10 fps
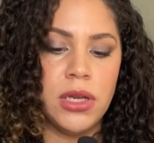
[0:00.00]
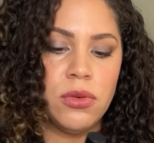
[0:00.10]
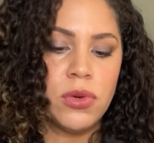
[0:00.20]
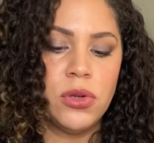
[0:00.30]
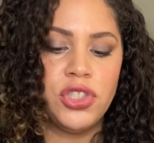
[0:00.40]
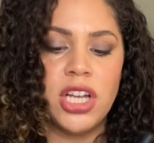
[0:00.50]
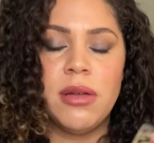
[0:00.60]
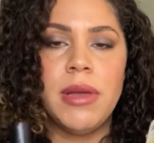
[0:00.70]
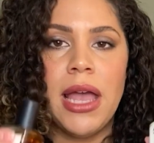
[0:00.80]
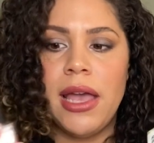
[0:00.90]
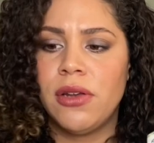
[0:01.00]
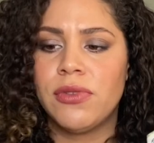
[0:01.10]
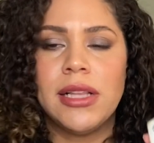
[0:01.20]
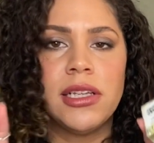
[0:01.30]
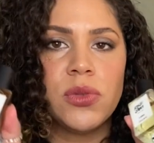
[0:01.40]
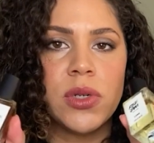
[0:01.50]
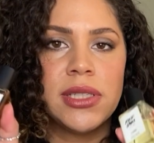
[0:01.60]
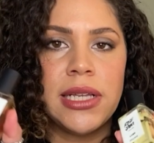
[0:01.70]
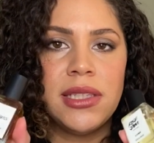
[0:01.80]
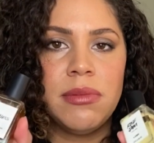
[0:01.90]
Rose Jam and Rentless were
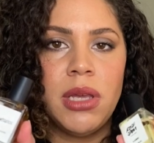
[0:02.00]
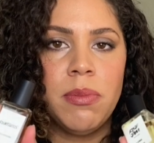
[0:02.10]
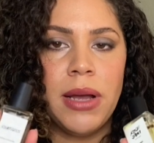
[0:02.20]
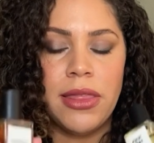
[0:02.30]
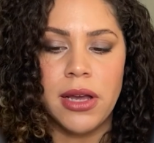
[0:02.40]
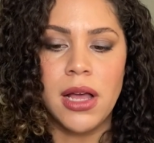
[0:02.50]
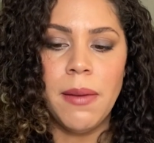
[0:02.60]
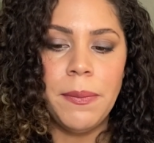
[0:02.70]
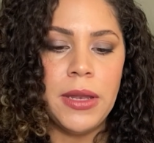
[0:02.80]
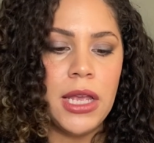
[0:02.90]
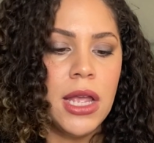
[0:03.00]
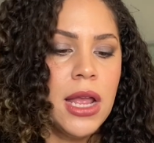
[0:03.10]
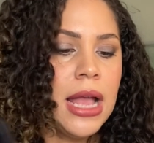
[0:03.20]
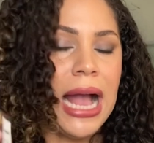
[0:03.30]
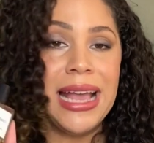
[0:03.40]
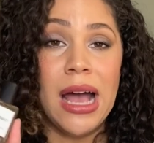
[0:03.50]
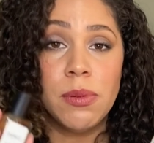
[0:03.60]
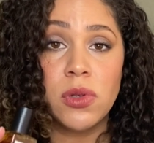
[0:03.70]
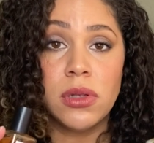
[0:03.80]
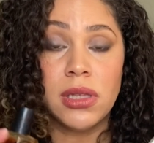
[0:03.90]
sent to me by the company. I
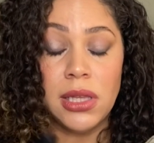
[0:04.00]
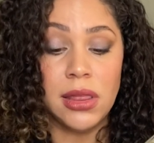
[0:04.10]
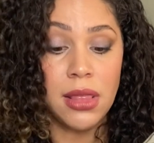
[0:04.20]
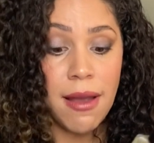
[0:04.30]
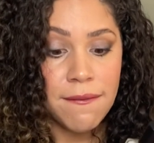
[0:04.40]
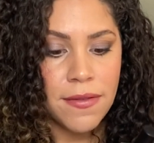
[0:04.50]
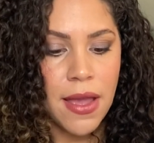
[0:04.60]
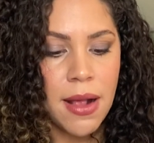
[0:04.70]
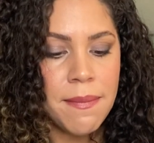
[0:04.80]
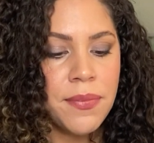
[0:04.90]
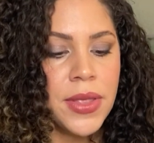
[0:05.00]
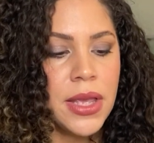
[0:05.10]
absolutely loved them.